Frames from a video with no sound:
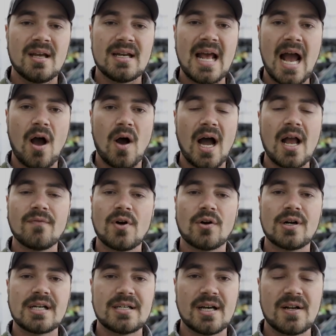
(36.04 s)
Now, I've
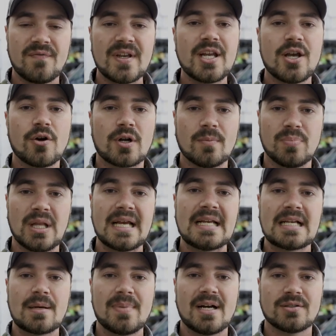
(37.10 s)
already done a video
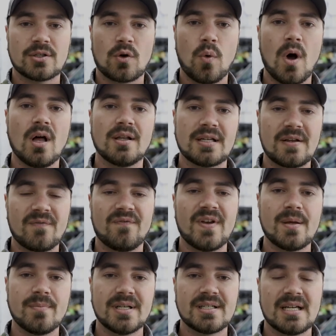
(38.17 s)
complaining about the quality and
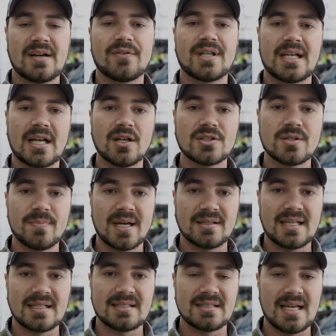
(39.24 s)
fitment and everything else
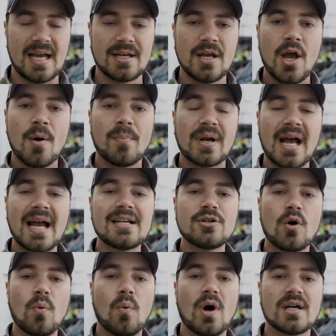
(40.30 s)
about that set, but I
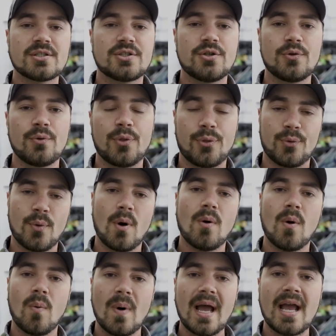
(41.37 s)
don't want to
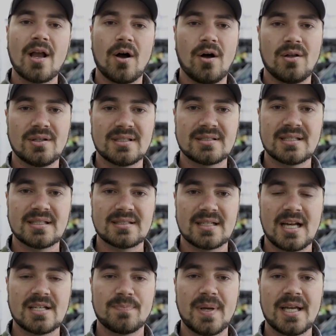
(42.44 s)
throw away all these things
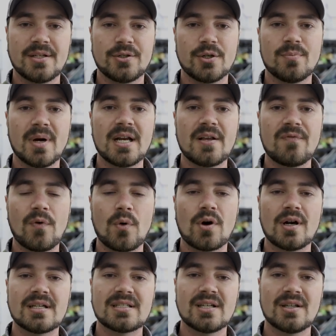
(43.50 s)
that I paid good money
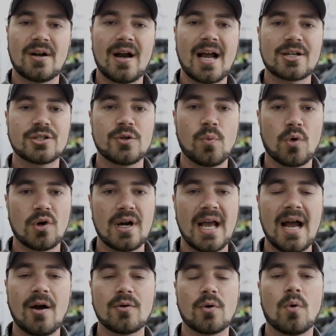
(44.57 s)
for until they're actually worn
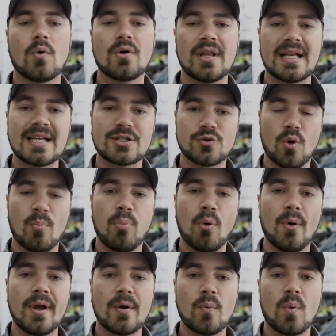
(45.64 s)
out or they get to a
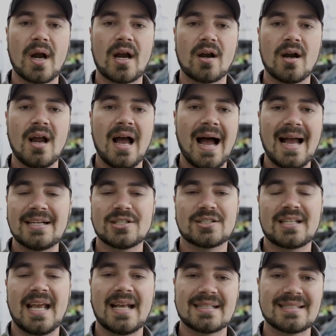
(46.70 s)
point where I
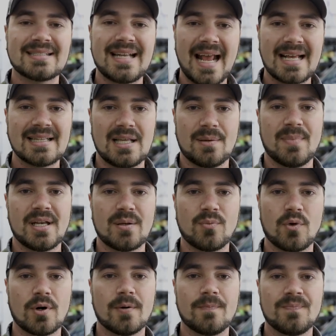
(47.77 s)
just can't stand them
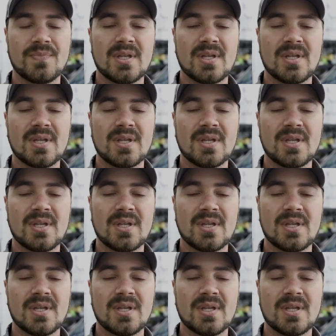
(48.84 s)
anymore.